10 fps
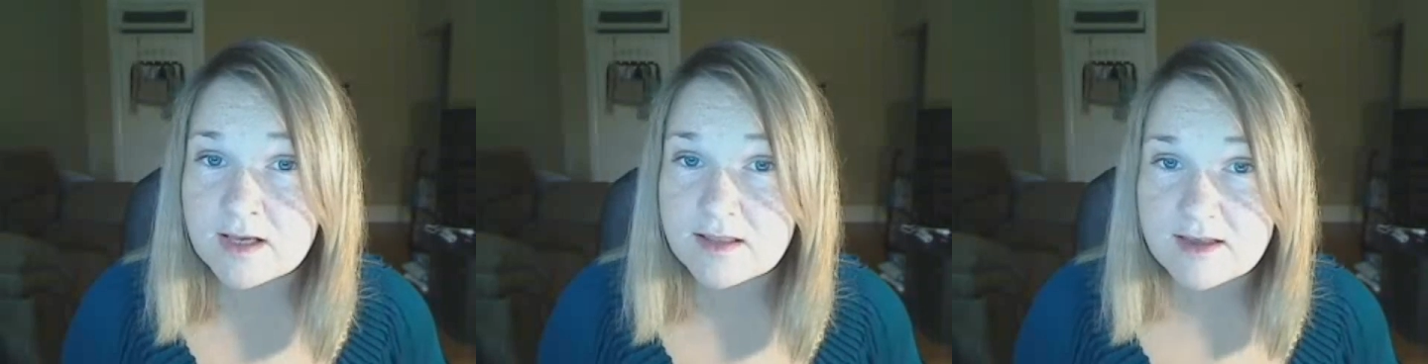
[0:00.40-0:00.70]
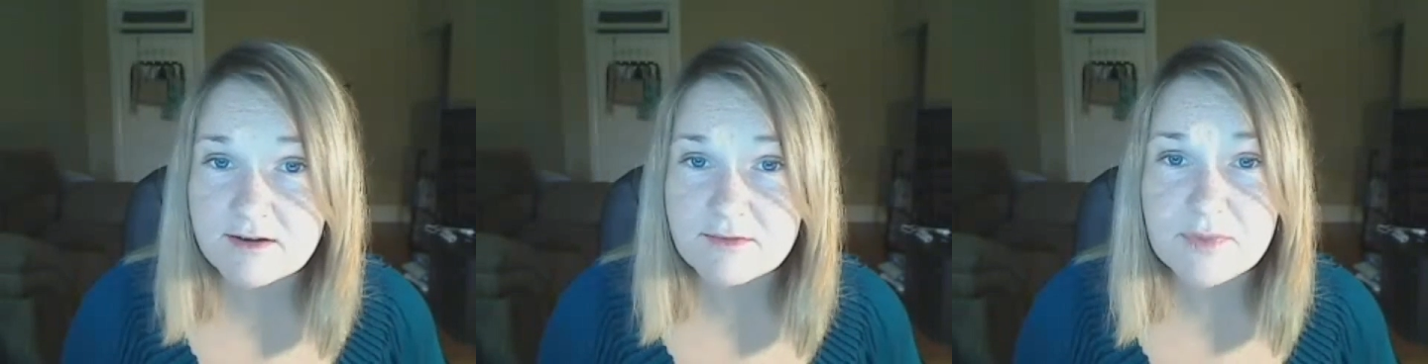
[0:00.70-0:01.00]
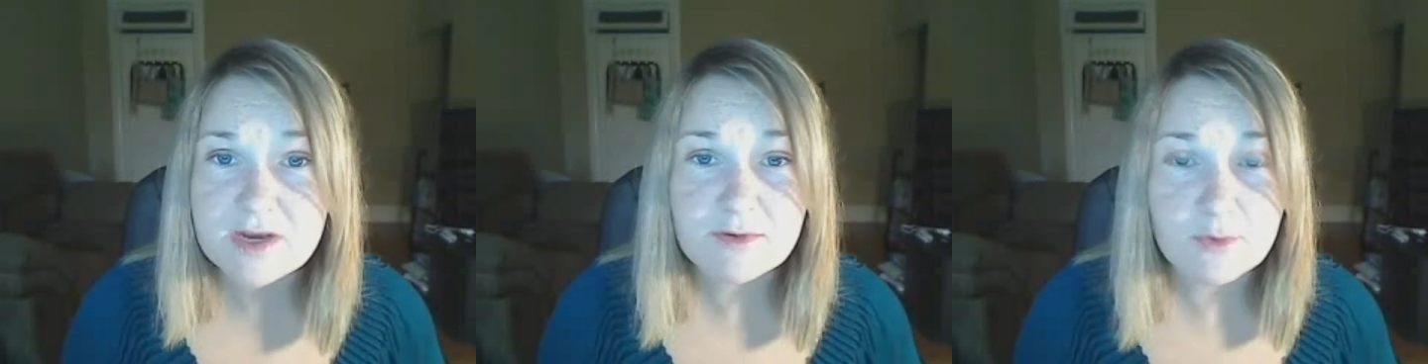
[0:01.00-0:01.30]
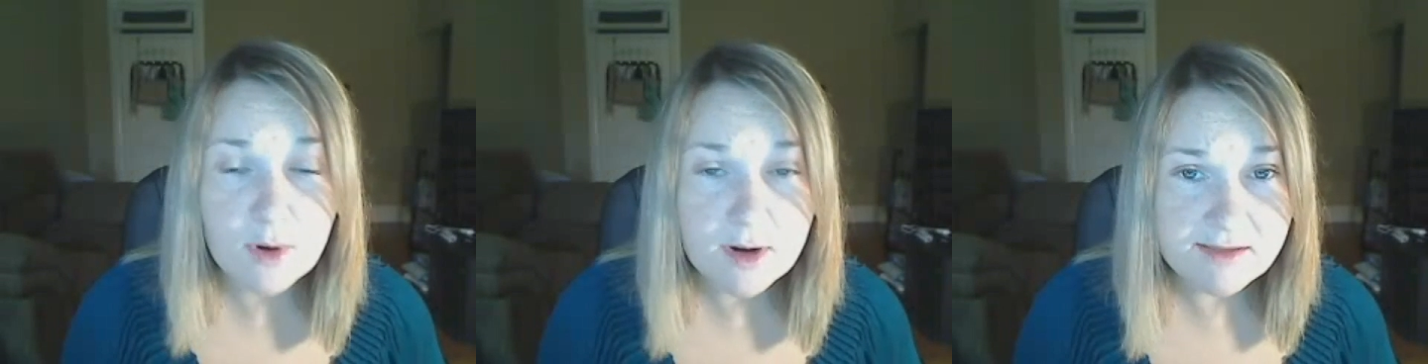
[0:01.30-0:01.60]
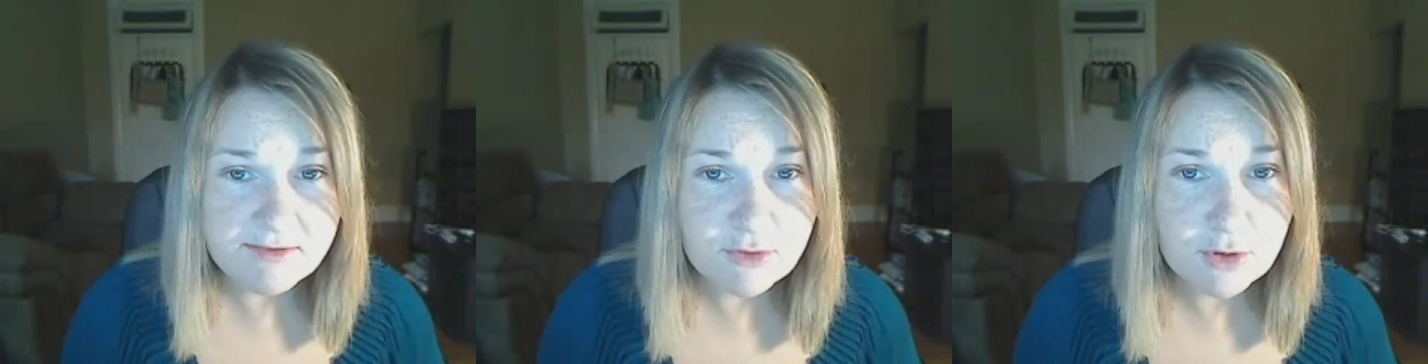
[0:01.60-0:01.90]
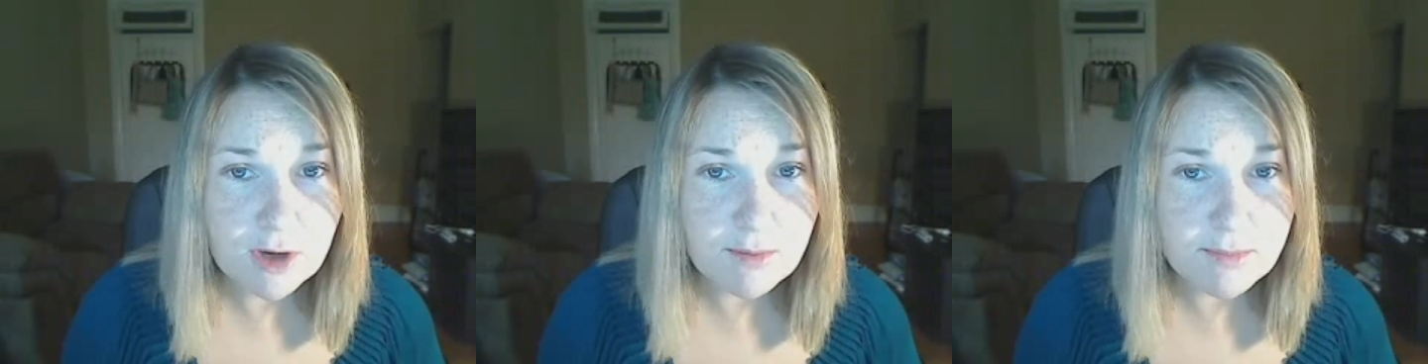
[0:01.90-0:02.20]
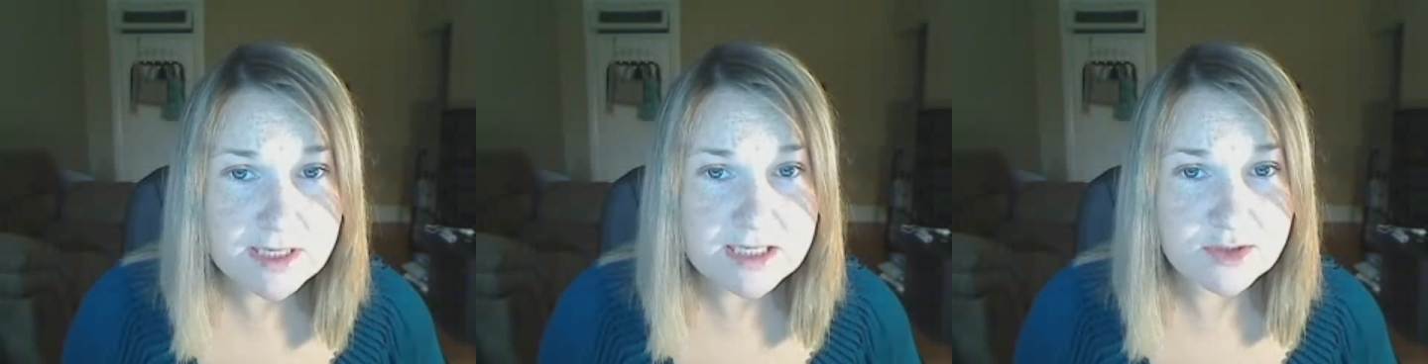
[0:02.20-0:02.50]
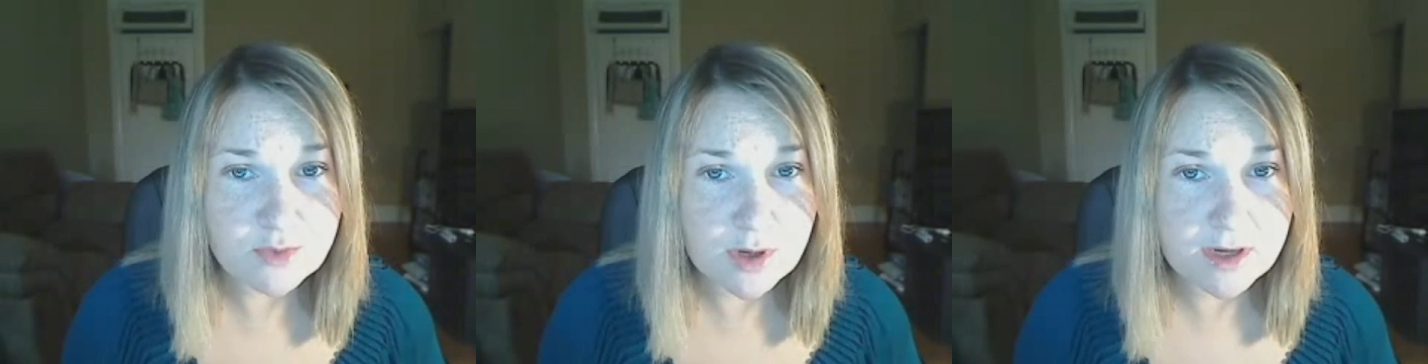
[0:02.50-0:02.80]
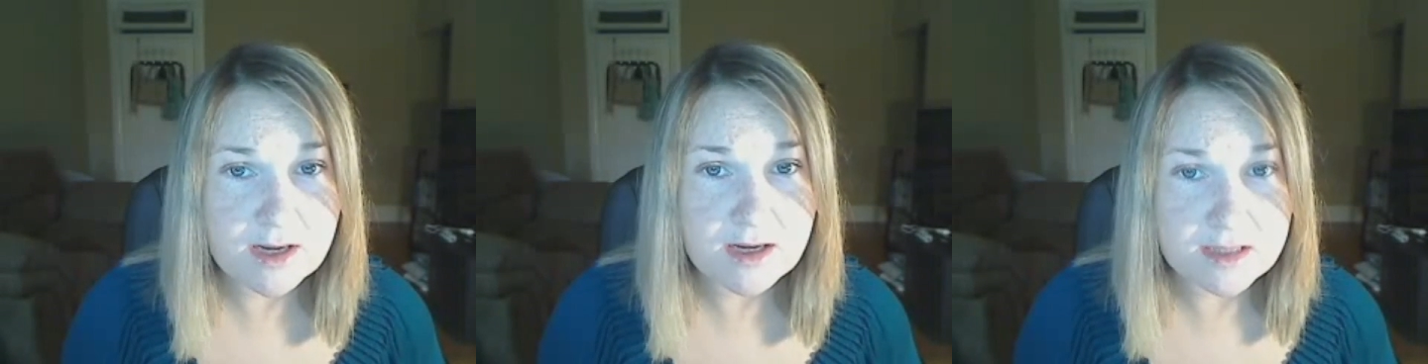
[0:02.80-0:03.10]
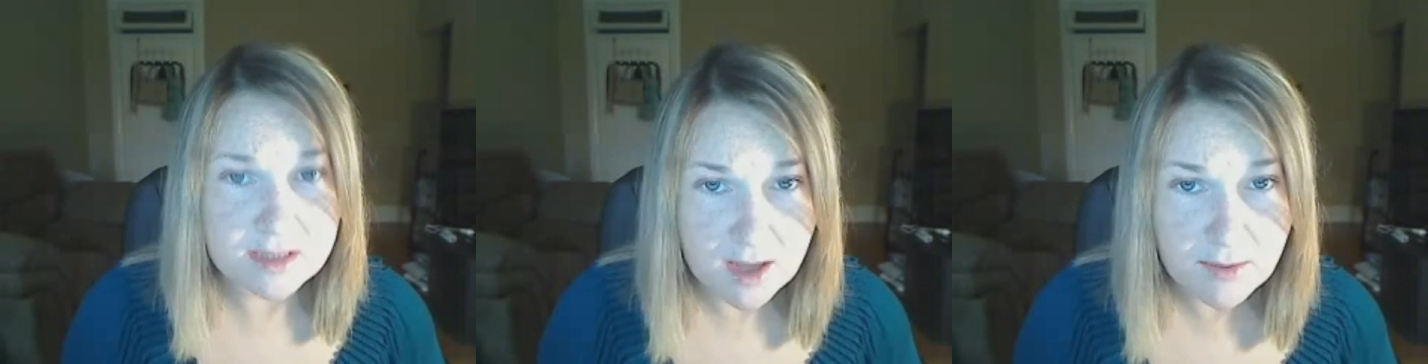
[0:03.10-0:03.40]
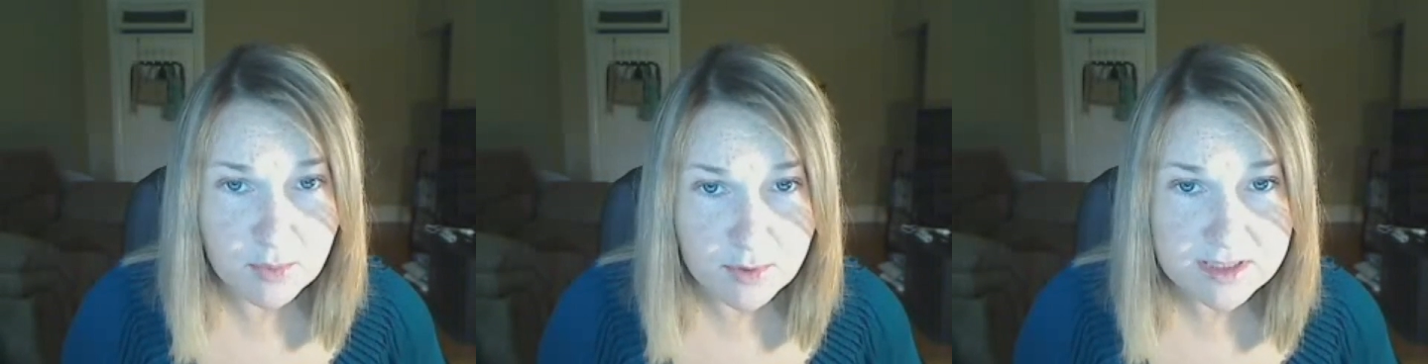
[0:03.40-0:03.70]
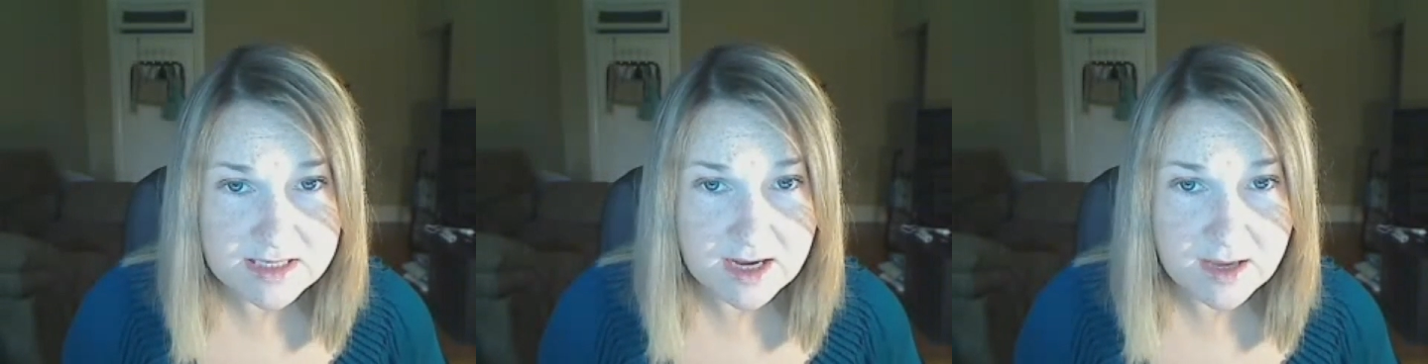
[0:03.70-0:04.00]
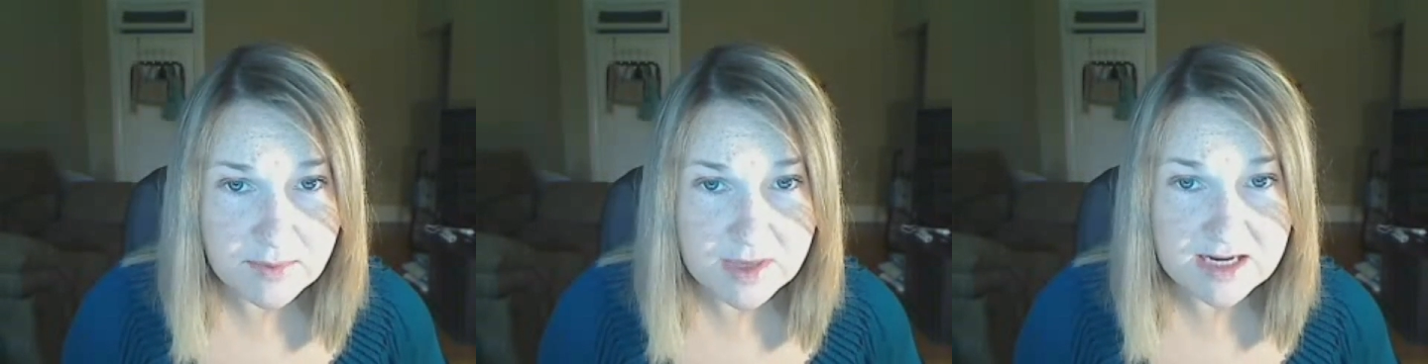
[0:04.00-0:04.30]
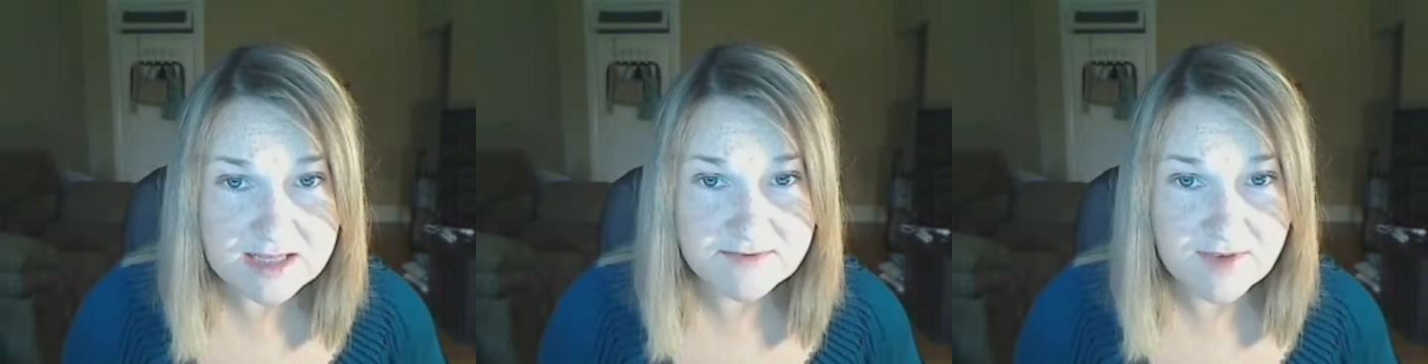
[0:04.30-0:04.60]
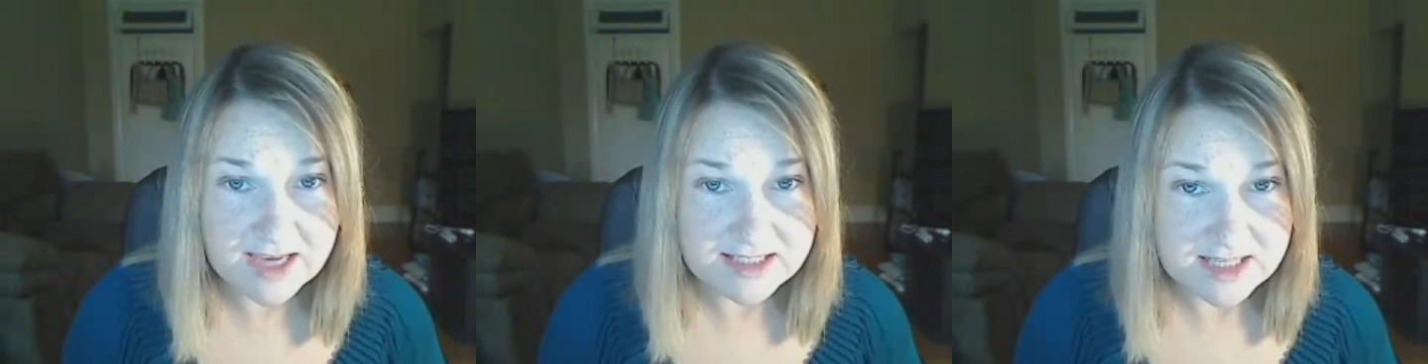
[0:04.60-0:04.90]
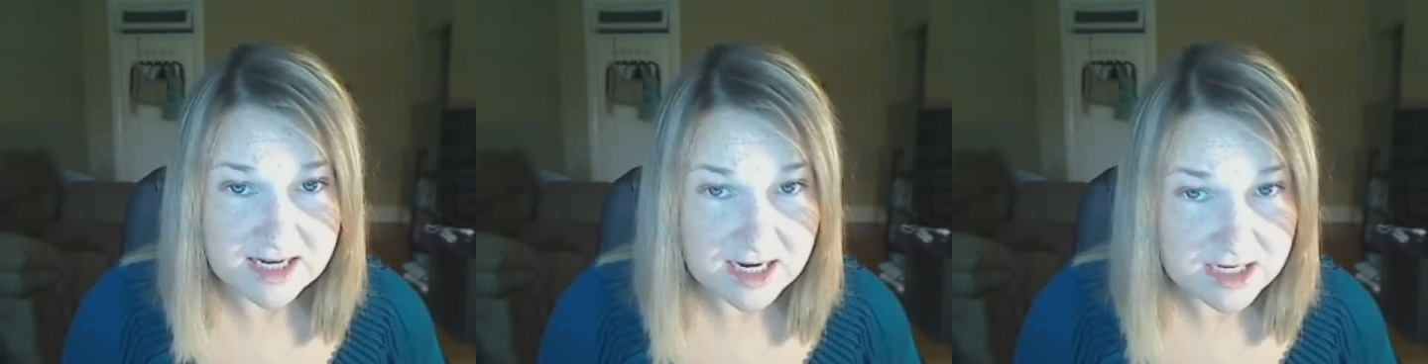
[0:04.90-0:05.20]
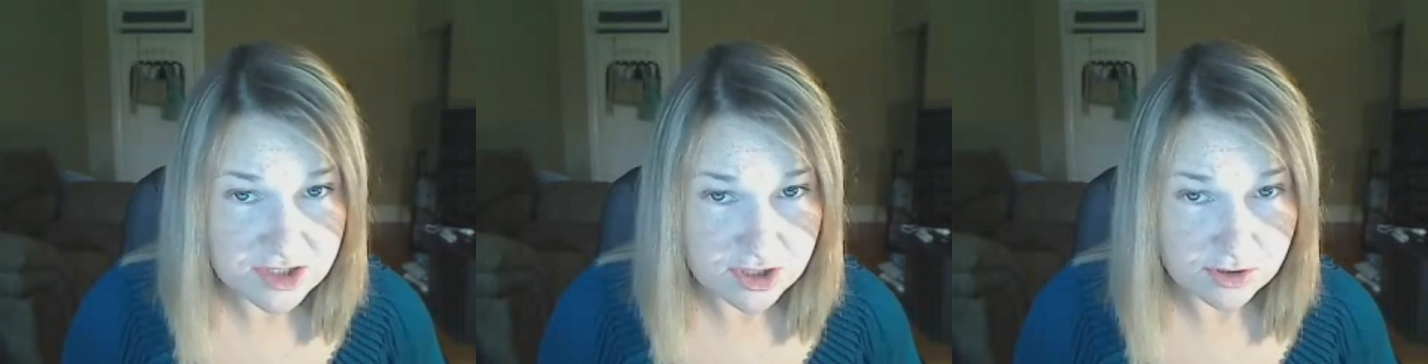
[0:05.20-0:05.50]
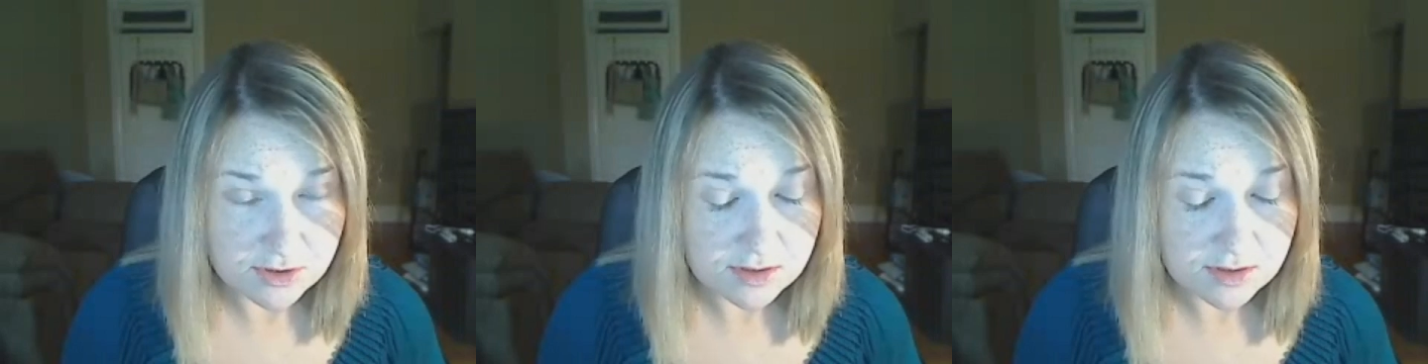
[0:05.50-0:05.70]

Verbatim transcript: There have been quite a few companies working on type 1 diabetes vaccination.